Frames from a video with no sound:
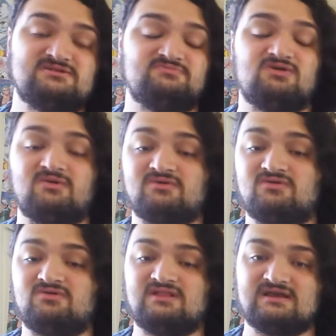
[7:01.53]
you're probably
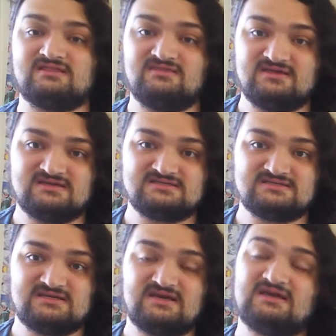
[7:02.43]
going like this.
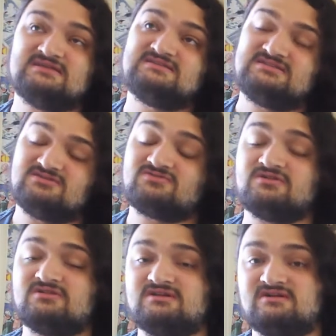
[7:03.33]
Still
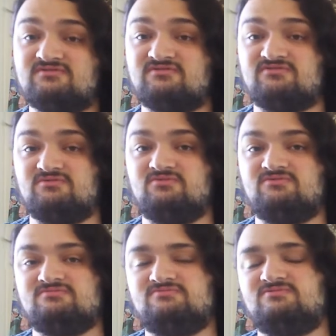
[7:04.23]
really different from
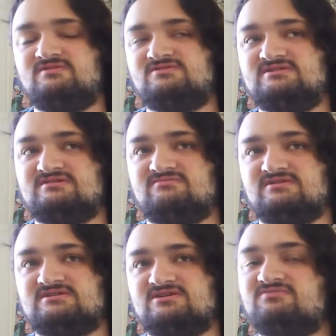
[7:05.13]
what you see in
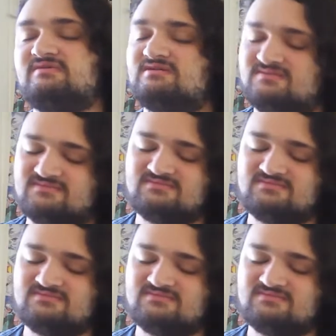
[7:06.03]
Bleach, though. But